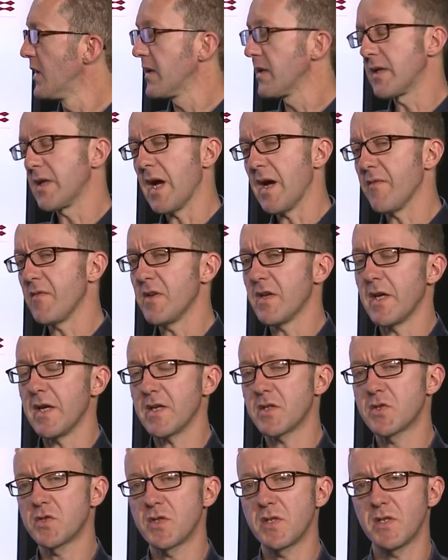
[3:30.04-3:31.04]
Darwin
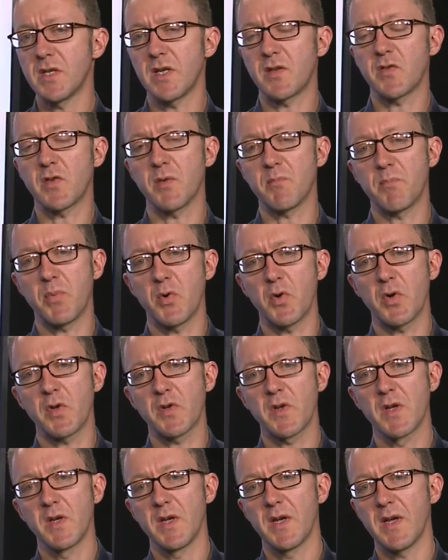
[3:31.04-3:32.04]
actually at some
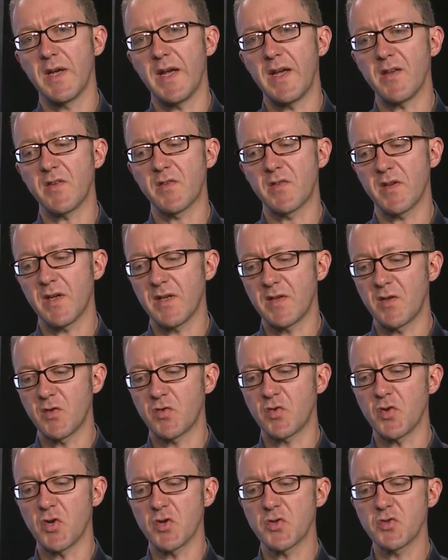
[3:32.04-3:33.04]
point has a
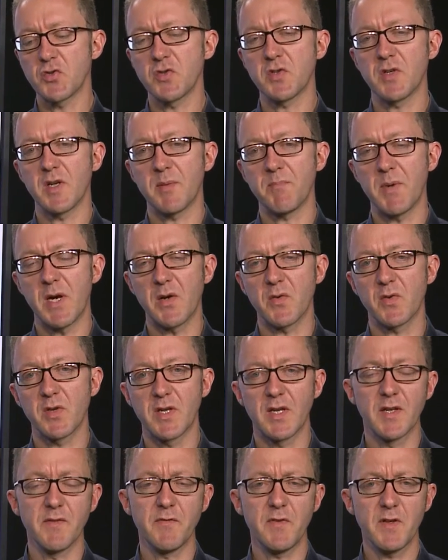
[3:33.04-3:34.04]
discussion about
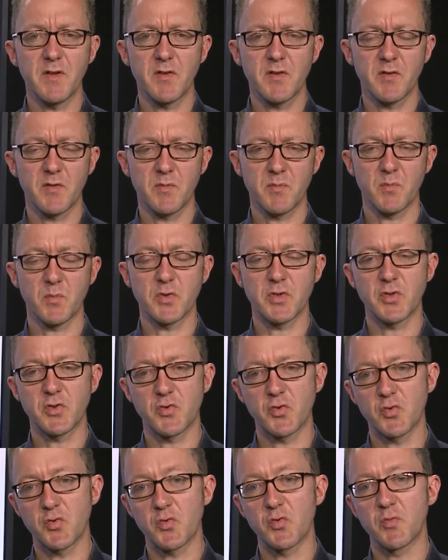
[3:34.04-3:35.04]
elephants, which he
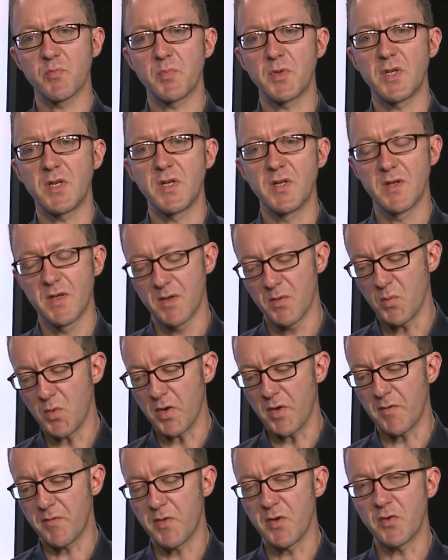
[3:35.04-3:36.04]
took to be
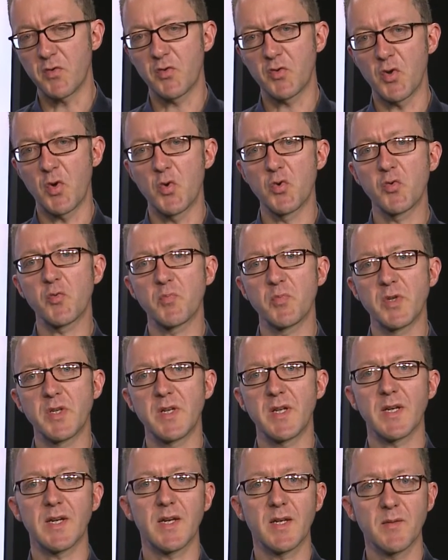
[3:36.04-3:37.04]
one of the slowest
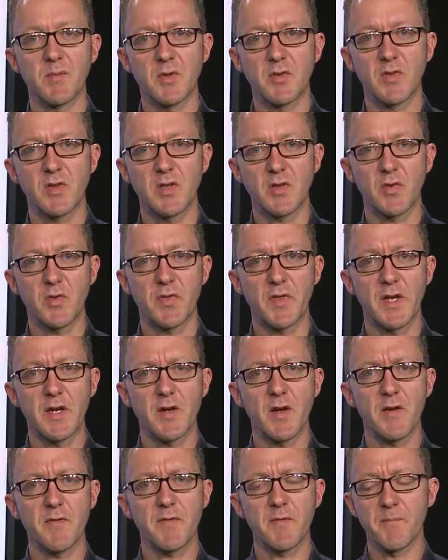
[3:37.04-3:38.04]
breeding animals he could think
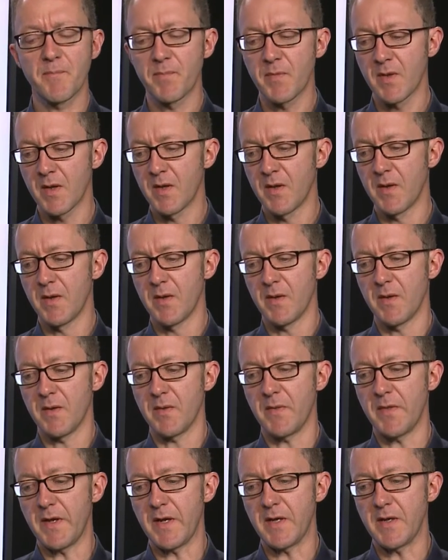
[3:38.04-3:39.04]
of.
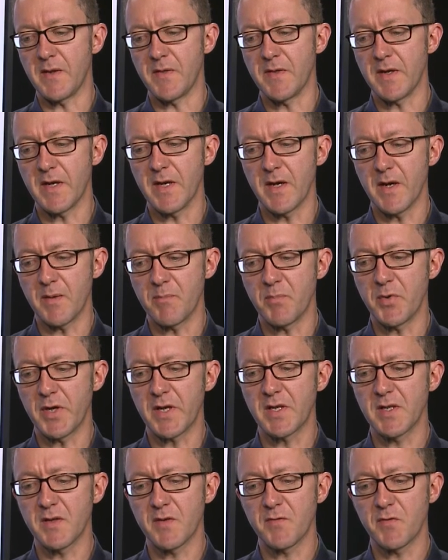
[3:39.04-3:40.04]
They are
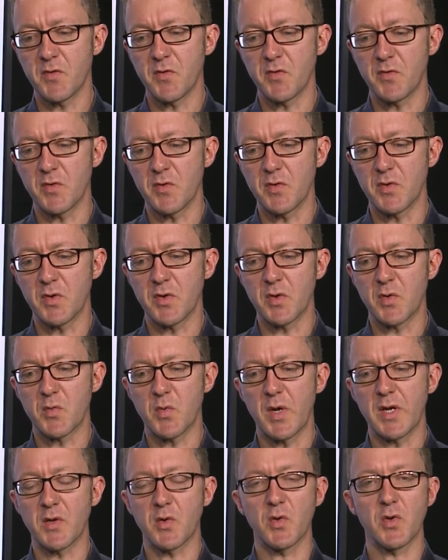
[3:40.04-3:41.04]
pregnant for a
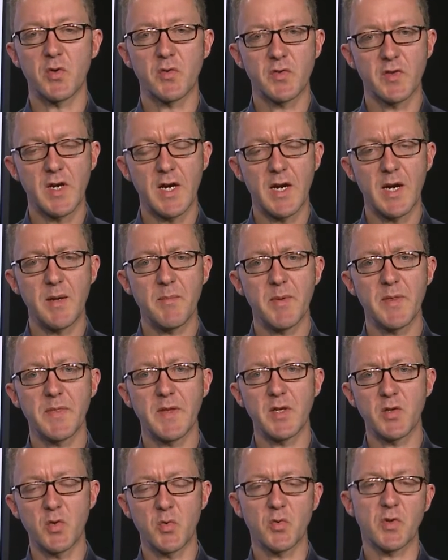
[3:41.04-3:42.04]
quite long time and
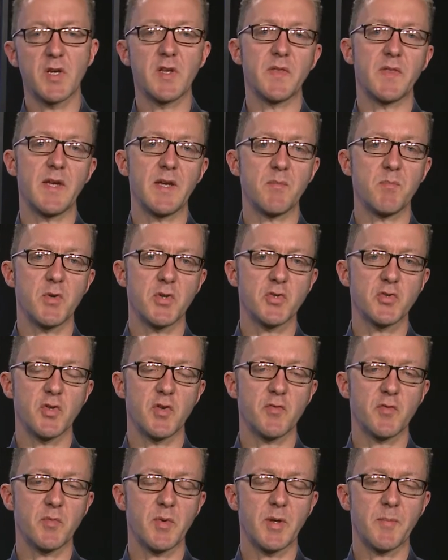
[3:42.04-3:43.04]
they don't get that much
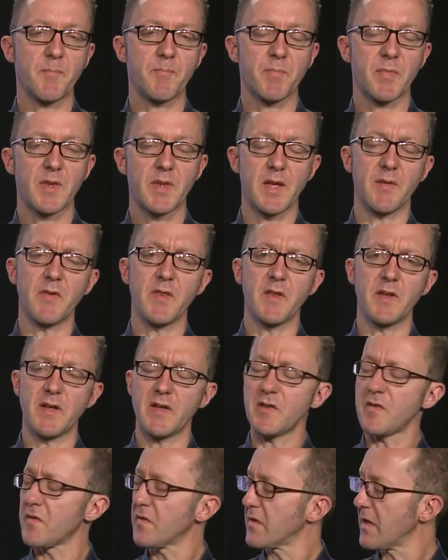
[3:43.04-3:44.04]
offspring.
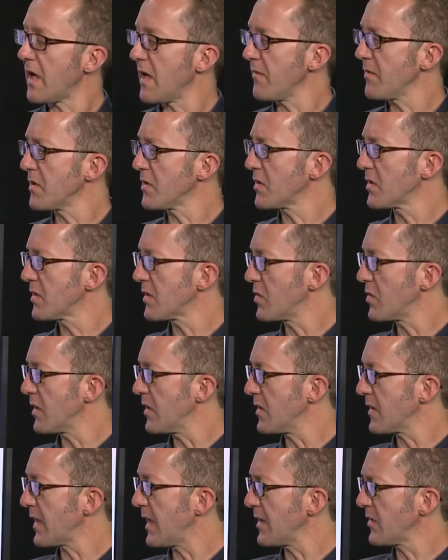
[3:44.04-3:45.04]
Nevertheless, Darwin
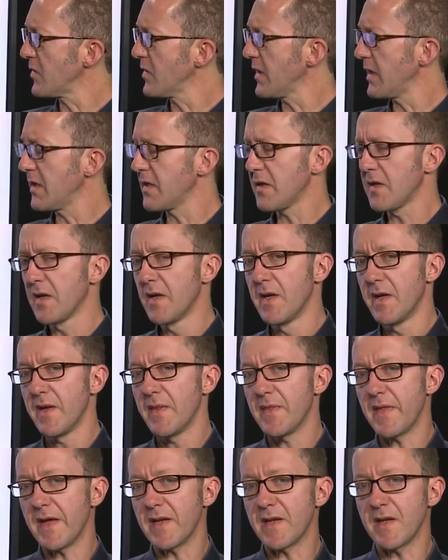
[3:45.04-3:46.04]
calculated
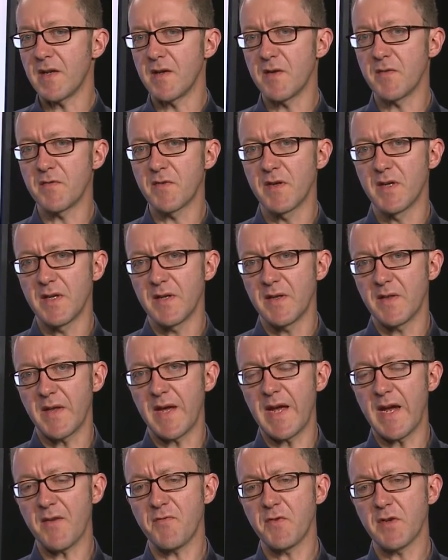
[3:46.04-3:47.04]
that if
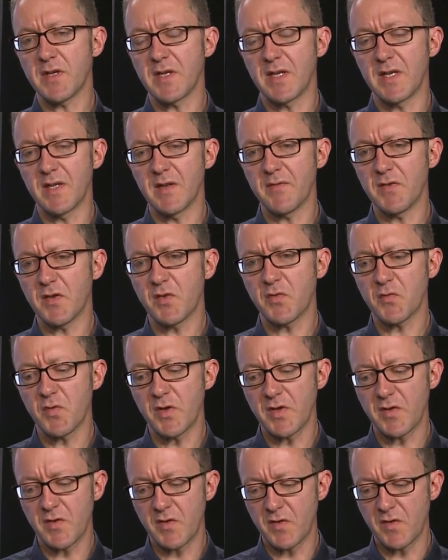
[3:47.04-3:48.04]
African elephants, for
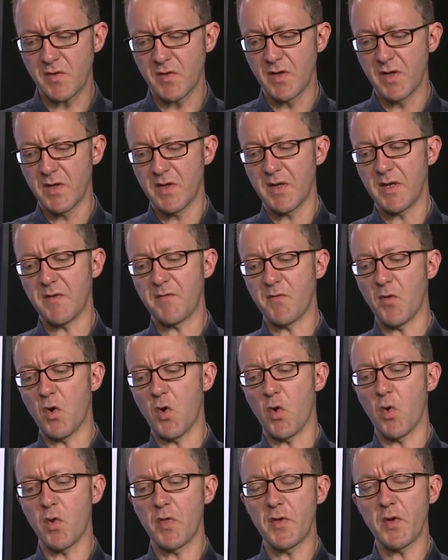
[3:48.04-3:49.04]
instance, if
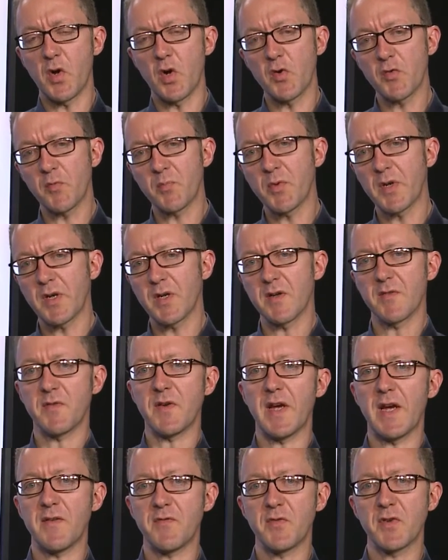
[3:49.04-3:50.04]
all the offspring of
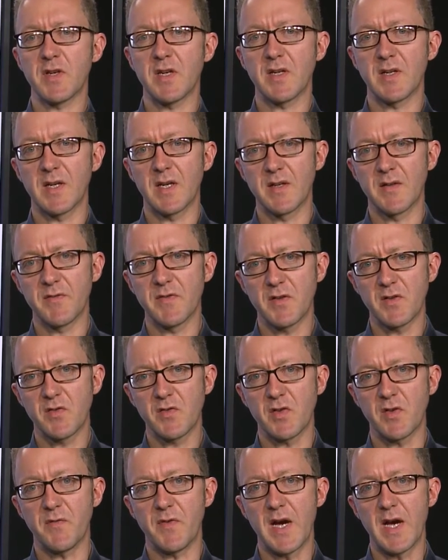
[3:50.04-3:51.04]
African elephants
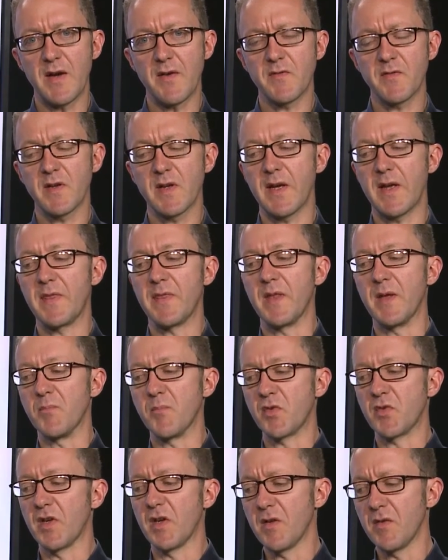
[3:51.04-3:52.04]
survived and
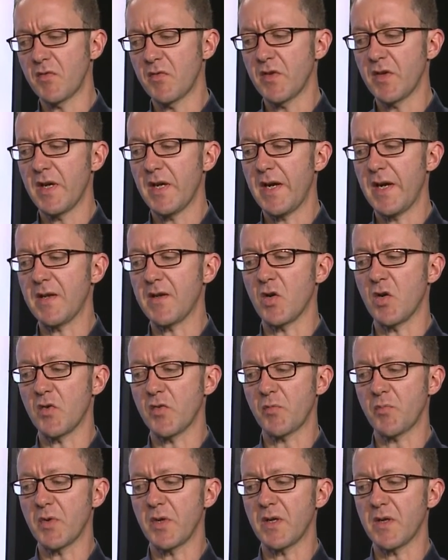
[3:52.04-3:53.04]
themselves had
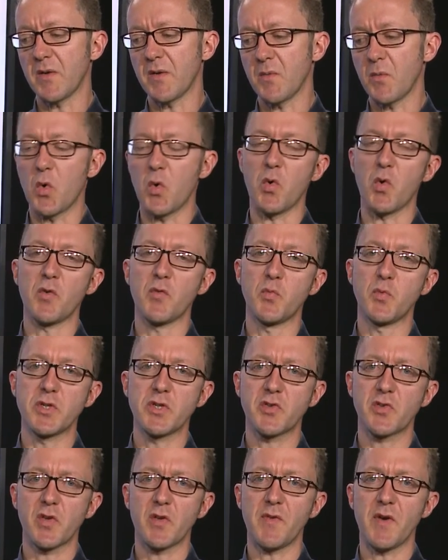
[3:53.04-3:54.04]
offspring, all of
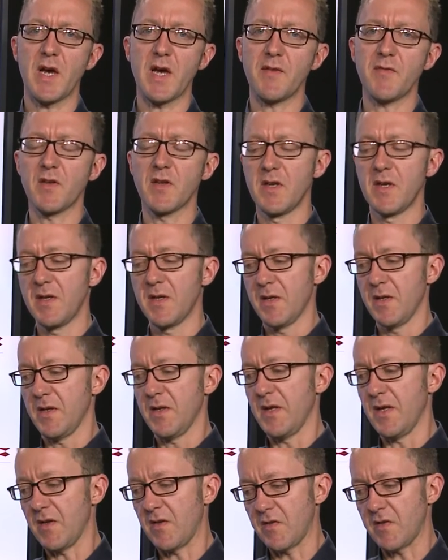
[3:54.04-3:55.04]
which survived,
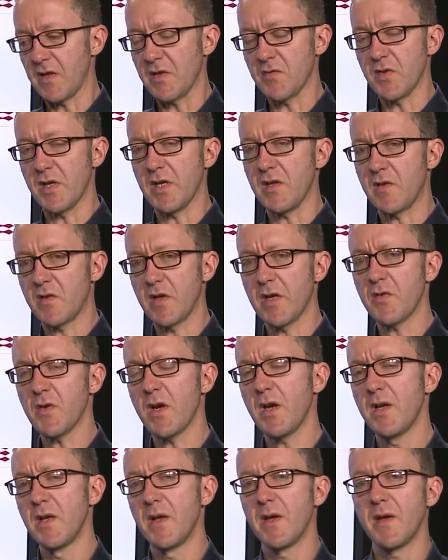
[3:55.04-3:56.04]
etc.,
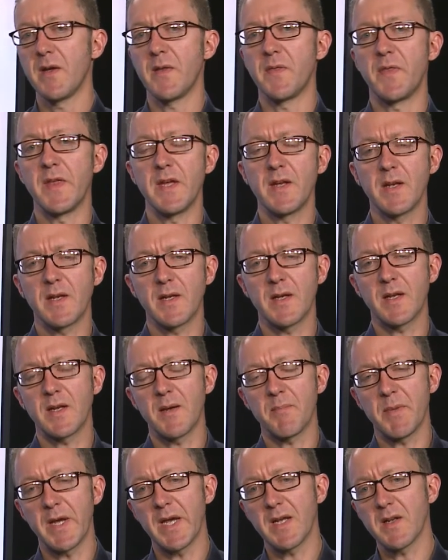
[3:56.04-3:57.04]
etc., then in a
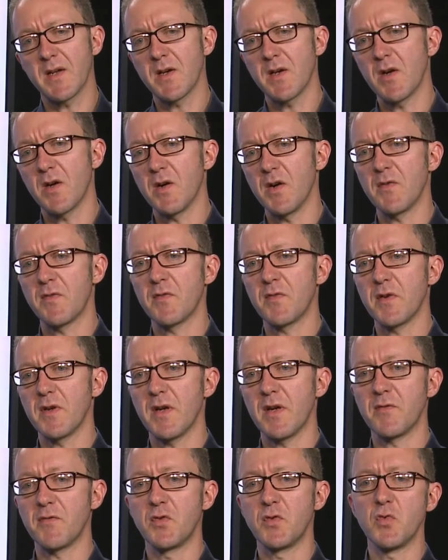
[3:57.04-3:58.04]
matter of
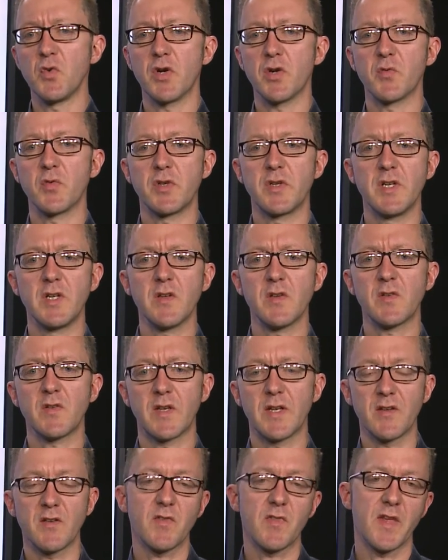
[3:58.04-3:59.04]
a few hundred years,
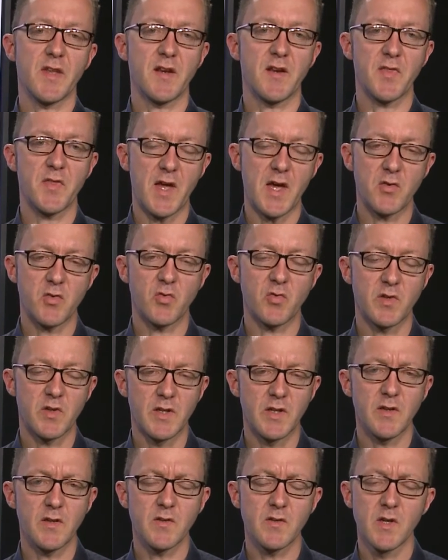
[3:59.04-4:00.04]
less than 1,000
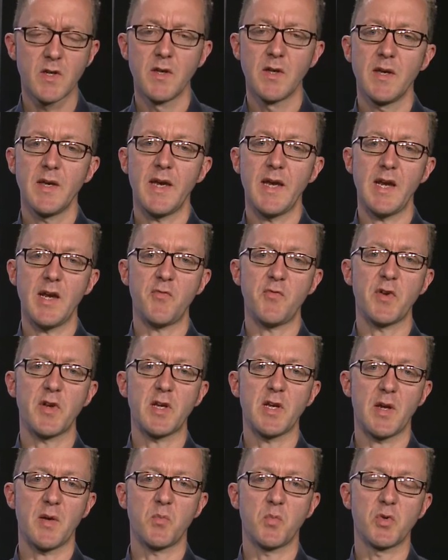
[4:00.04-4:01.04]
years,
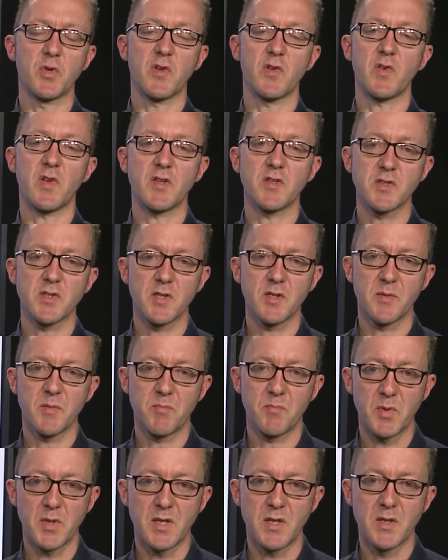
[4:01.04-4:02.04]
Africa would essentially
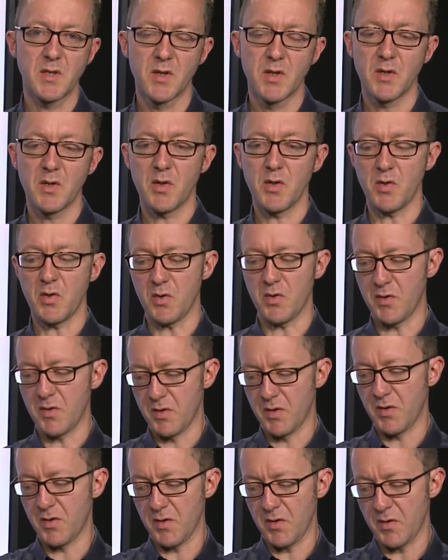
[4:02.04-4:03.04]
be
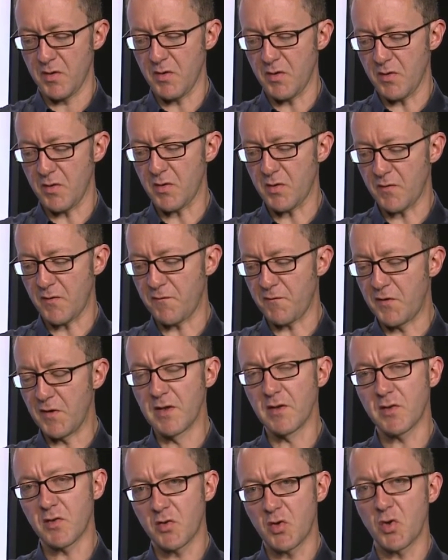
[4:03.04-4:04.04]

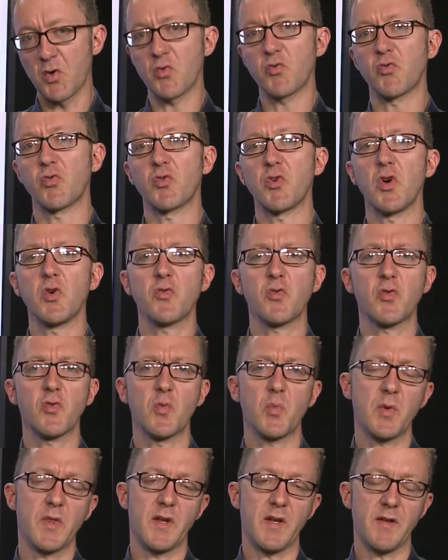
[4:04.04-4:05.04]
filled coast to coast
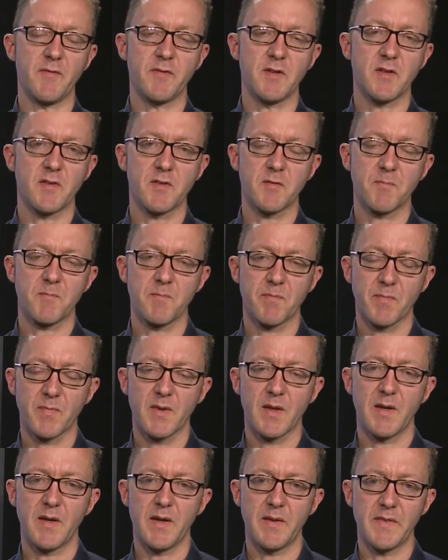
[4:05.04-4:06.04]
with elephants.
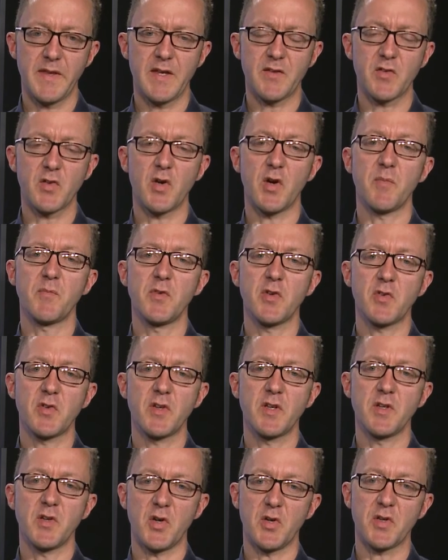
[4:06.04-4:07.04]
And that's
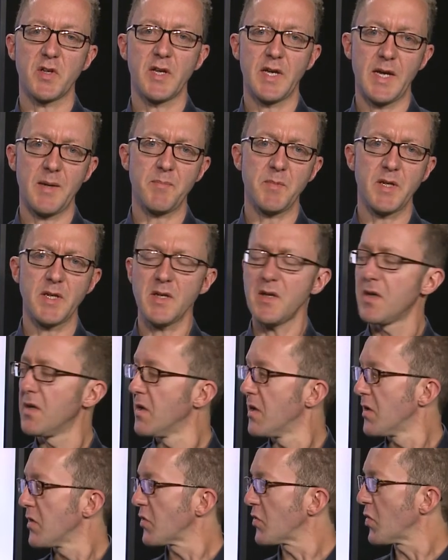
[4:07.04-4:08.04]
obviously not happening.
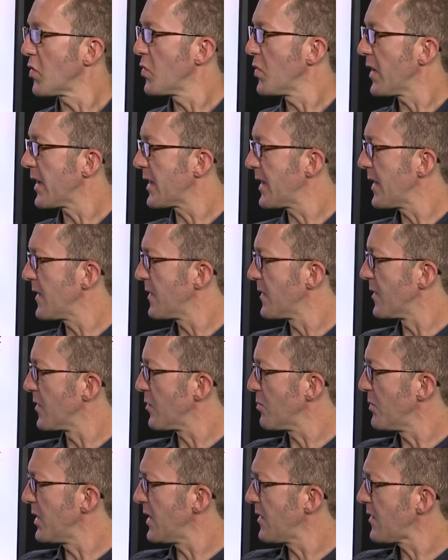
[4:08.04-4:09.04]
So again,
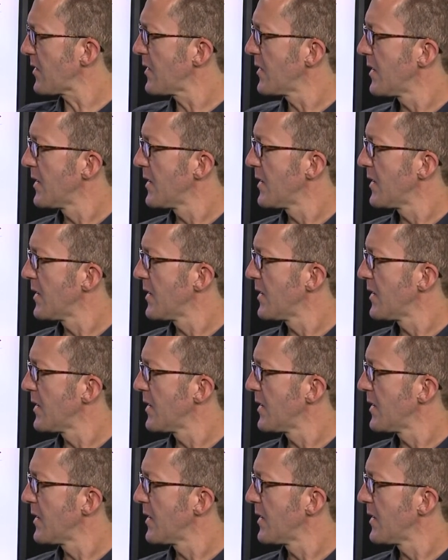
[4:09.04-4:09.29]
this means